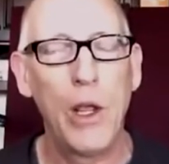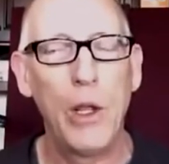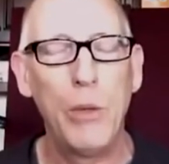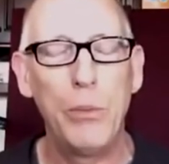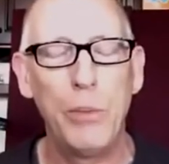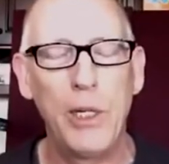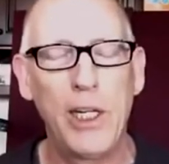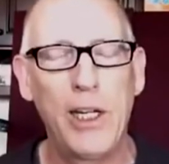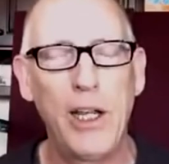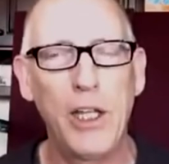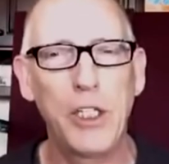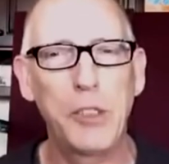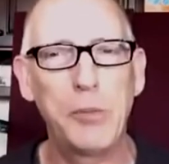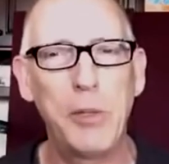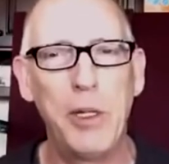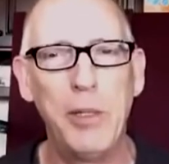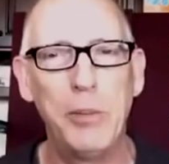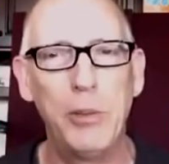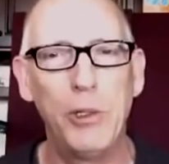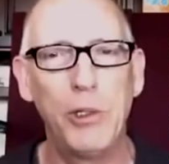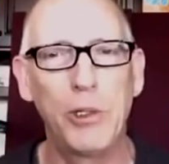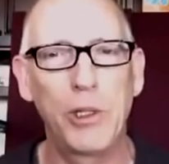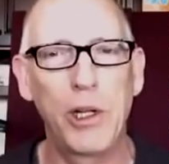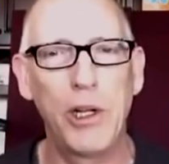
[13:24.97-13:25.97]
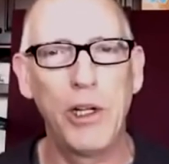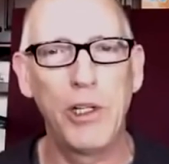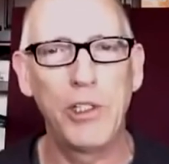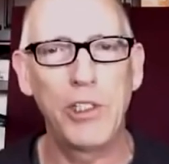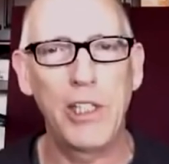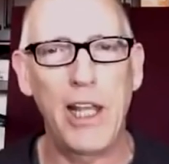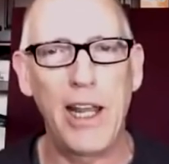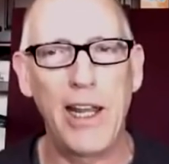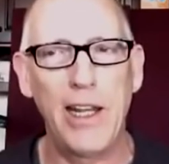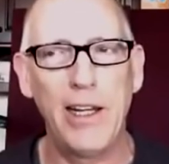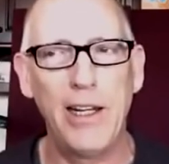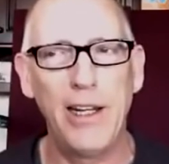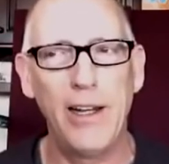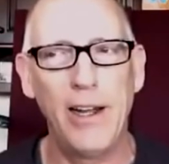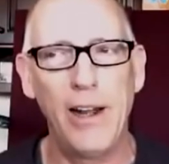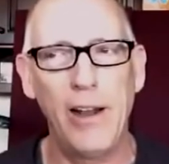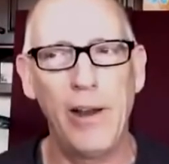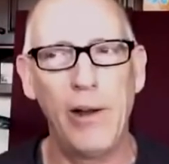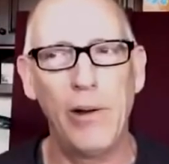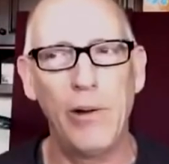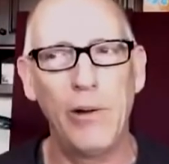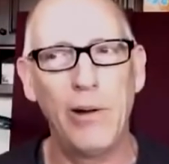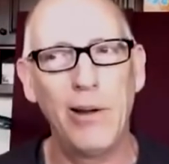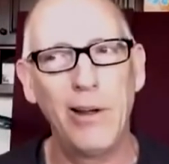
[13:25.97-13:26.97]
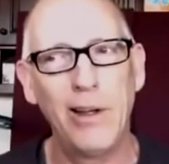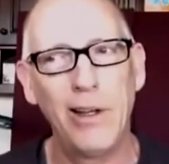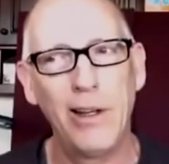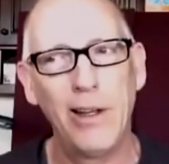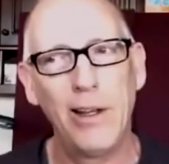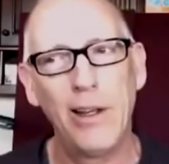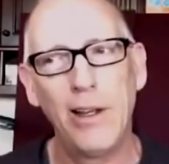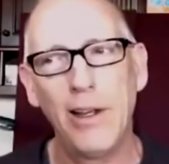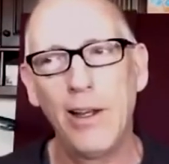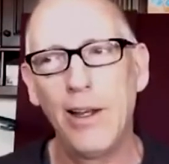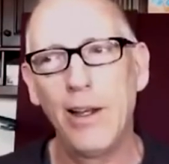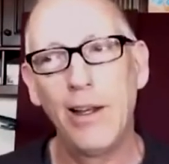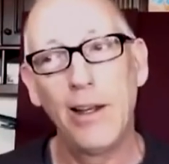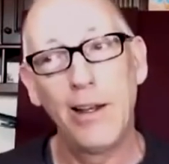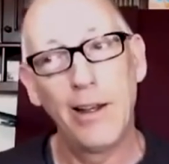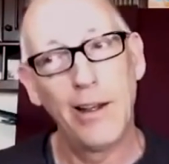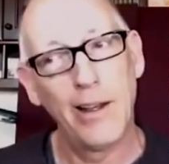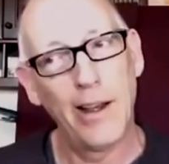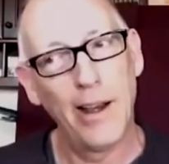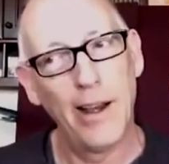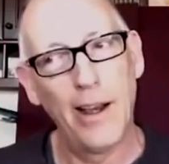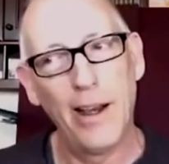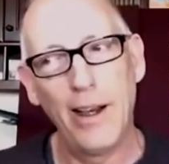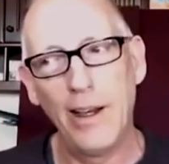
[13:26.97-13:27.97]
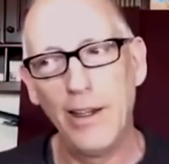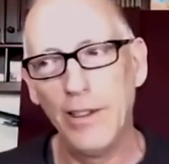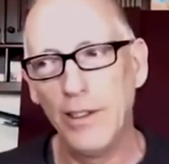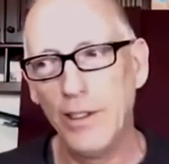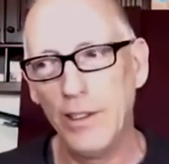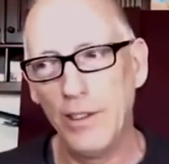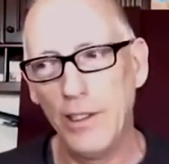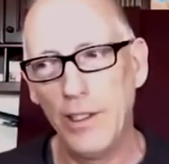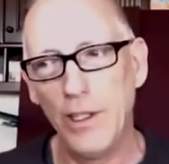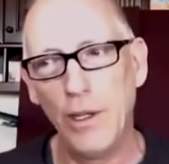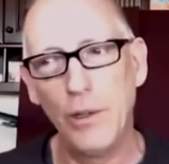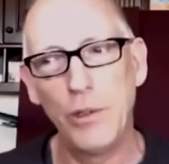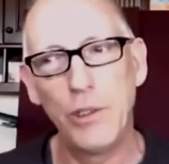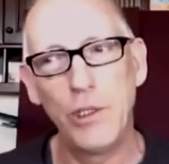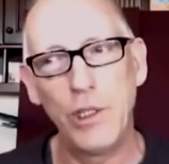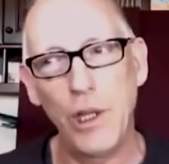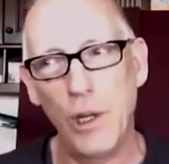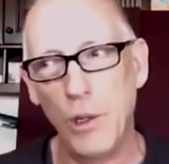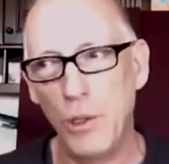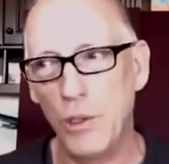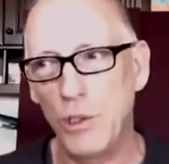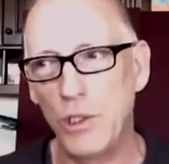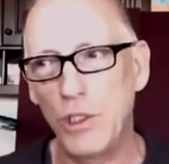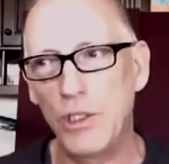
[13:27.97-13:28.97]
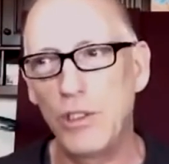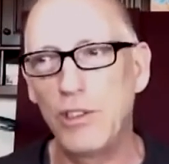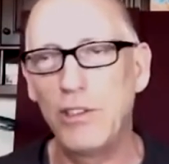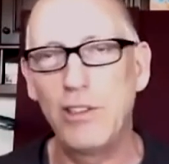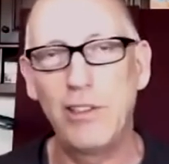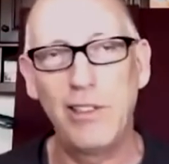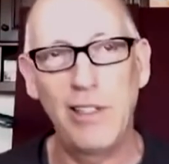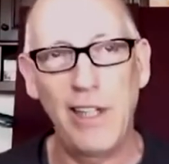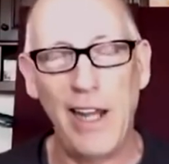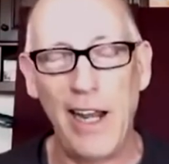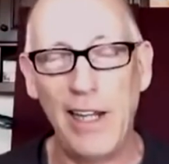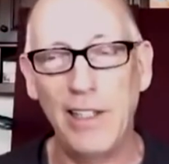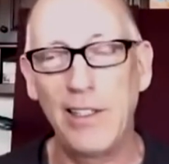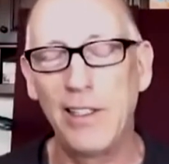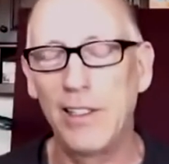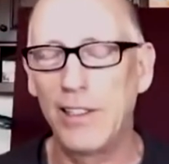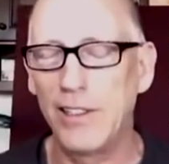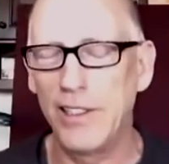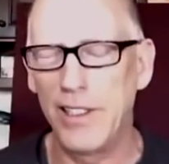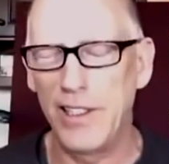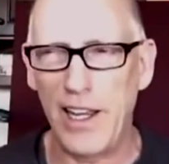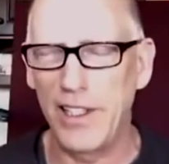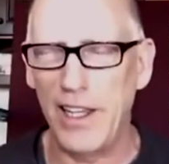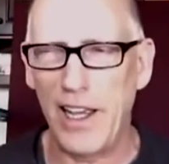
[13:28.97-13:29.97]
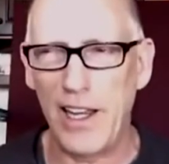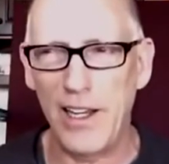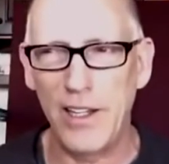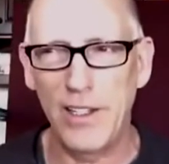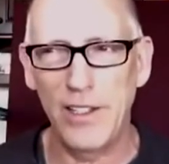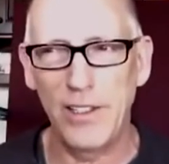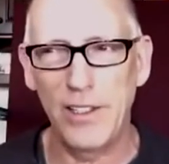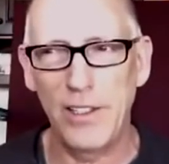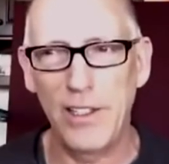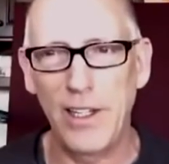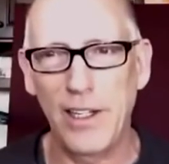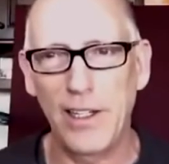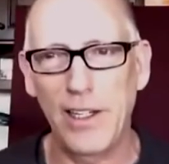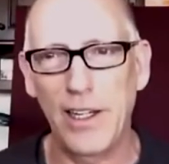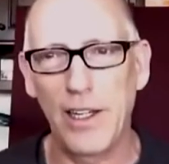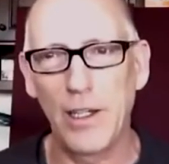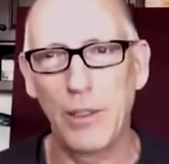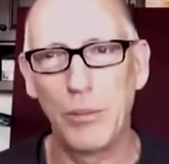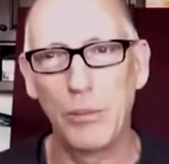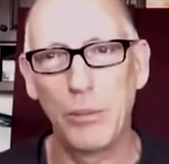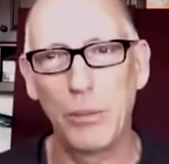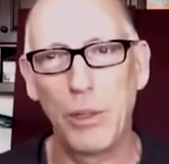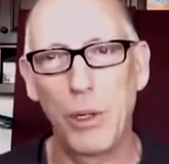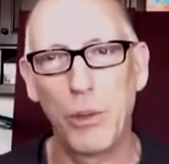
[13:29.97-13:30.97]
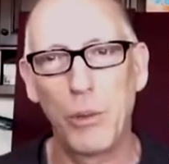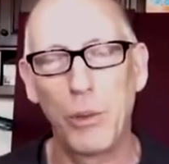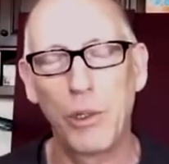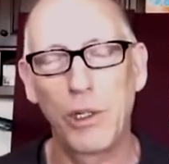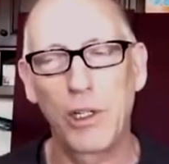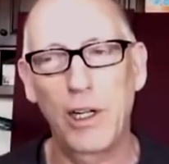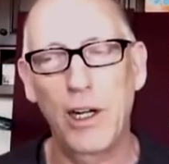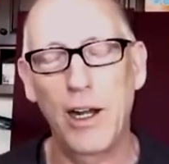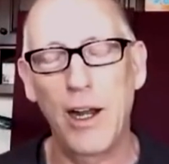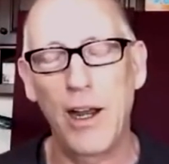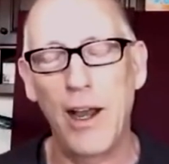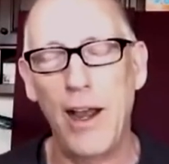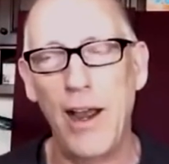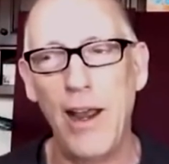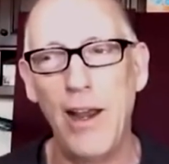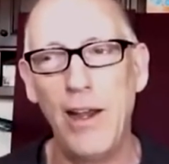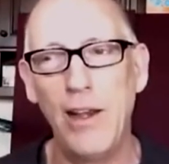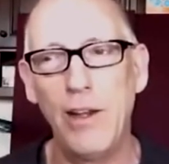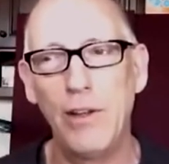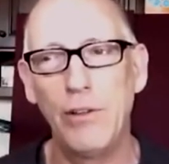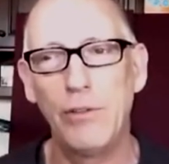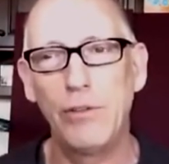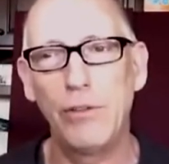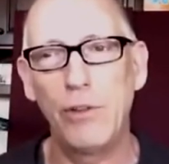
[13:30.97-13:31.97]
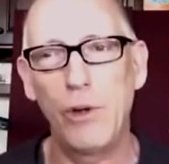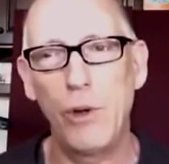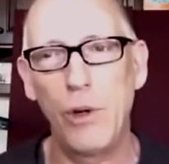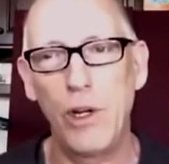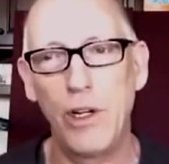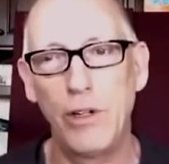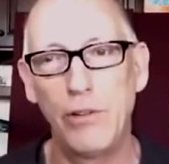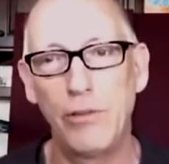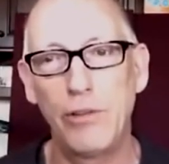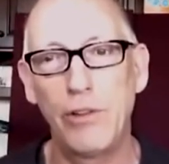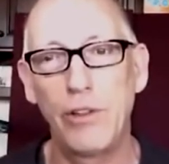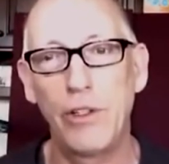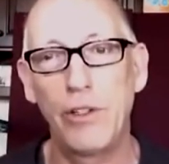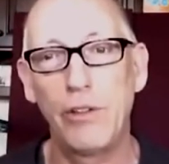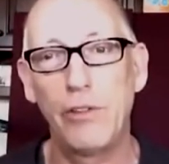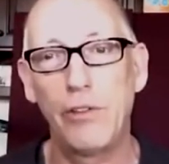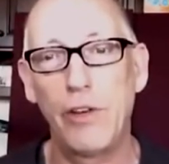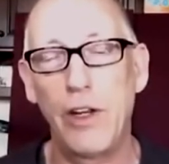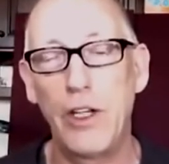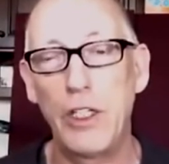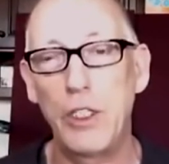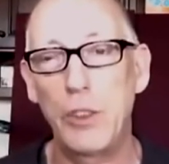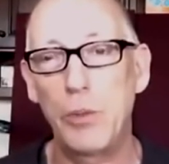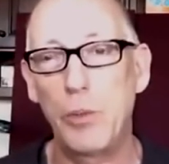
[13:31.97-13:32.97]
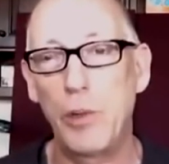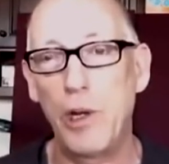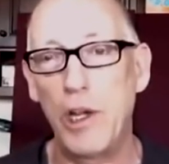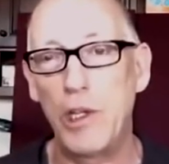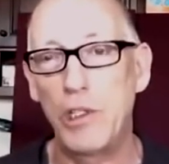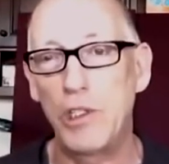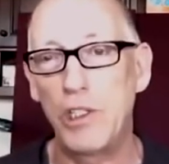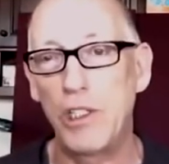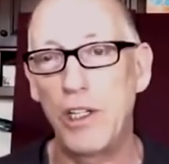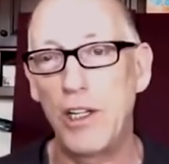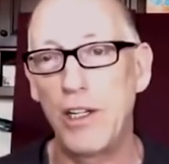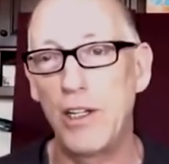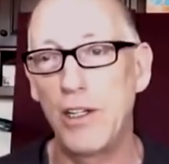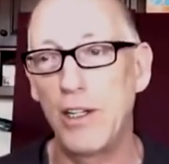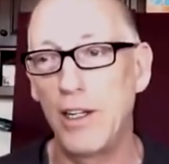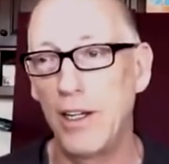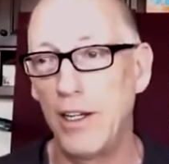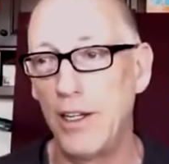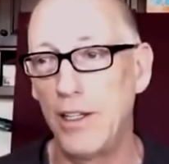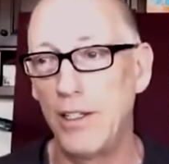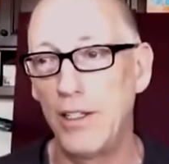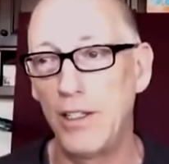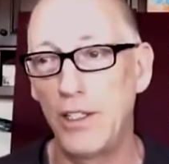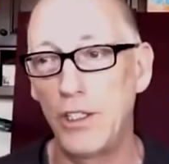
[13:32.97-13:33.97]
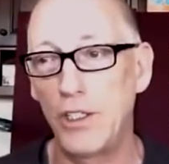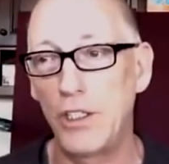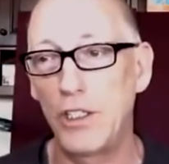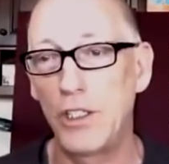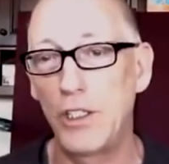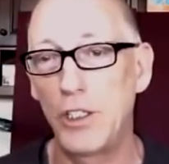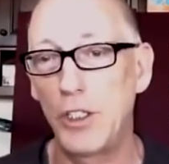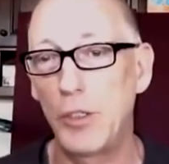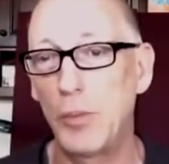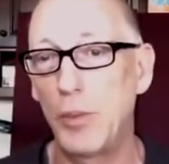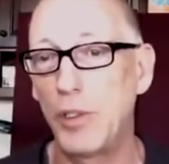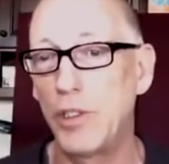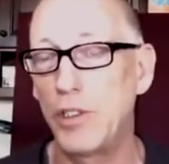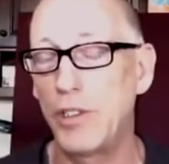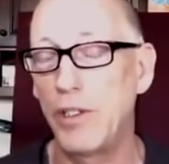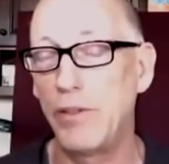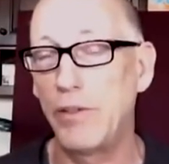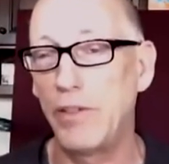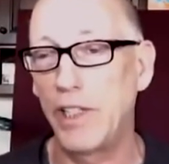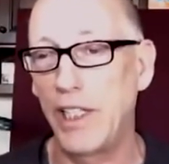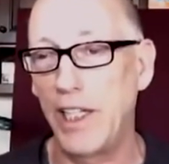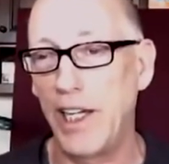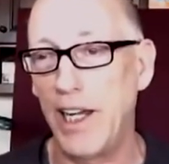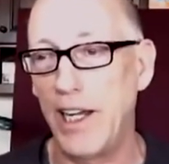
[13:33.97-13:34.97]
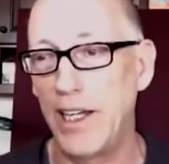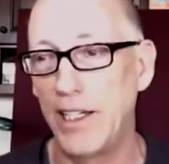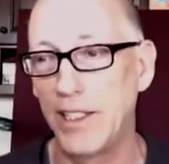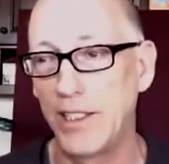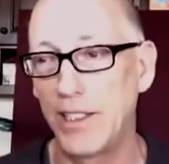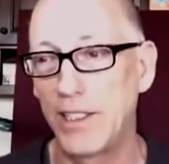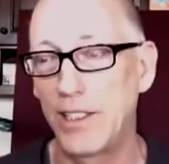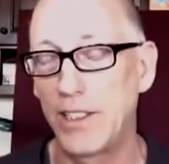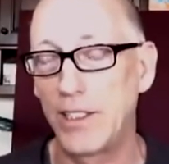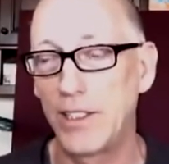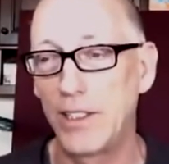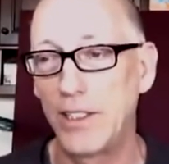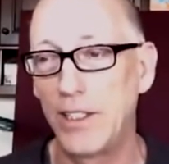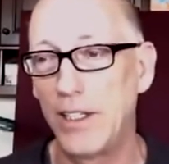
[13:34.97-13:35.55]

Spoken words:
Because people are going to say, Joe is technically the head of the ticket, but we're kind of voting for the vice president in this specific case.